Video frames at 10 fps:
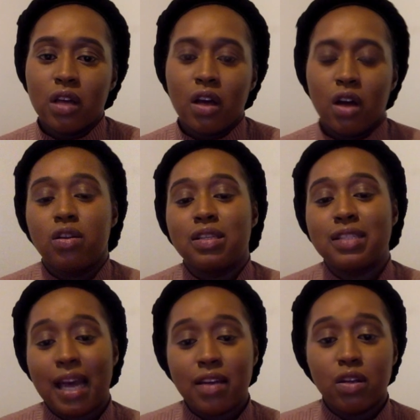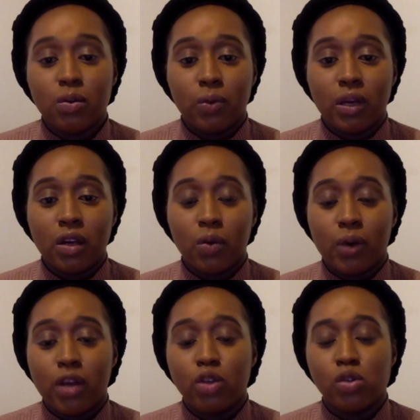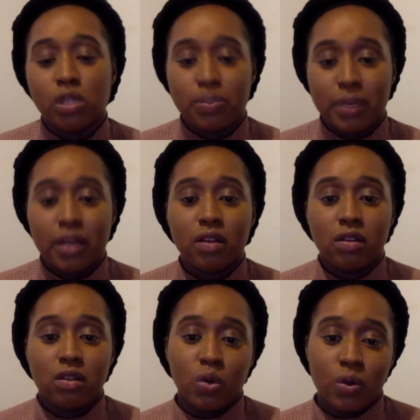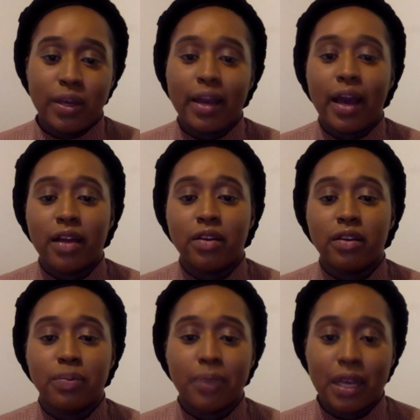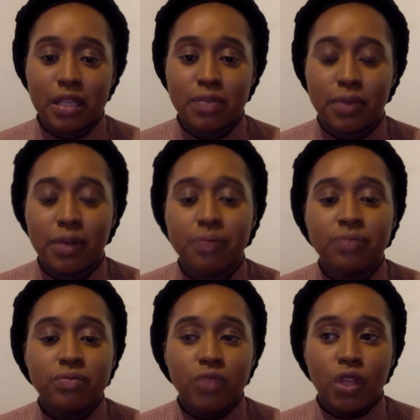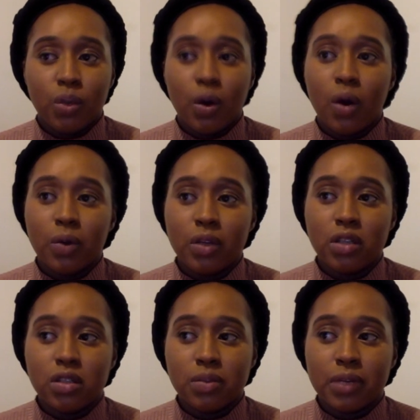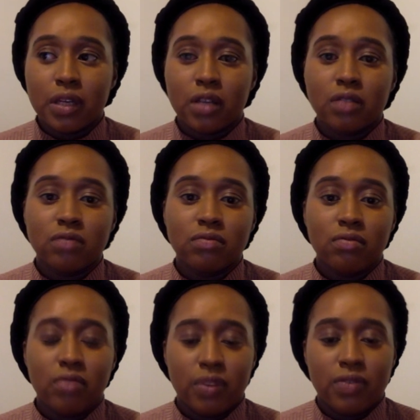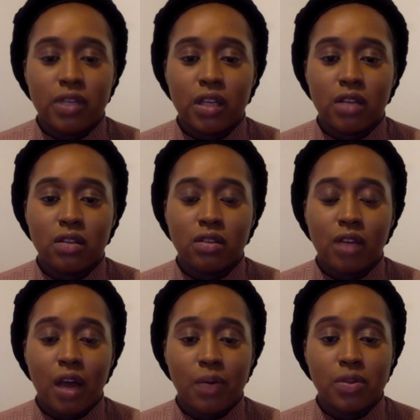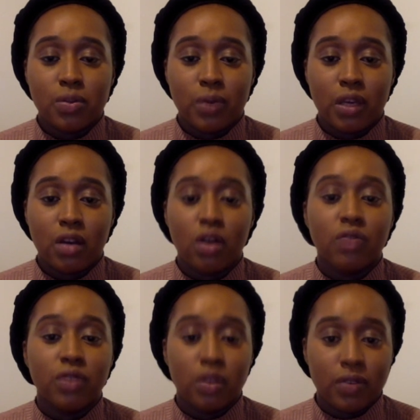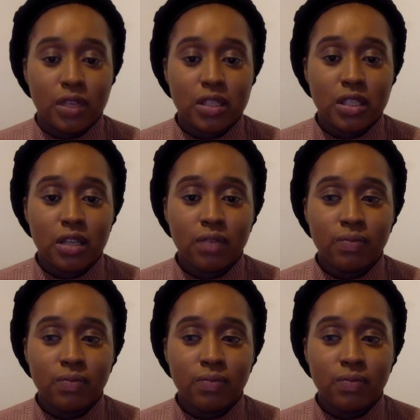On a standard week where you split uni and placement, you are only doing 15 hours a week of university.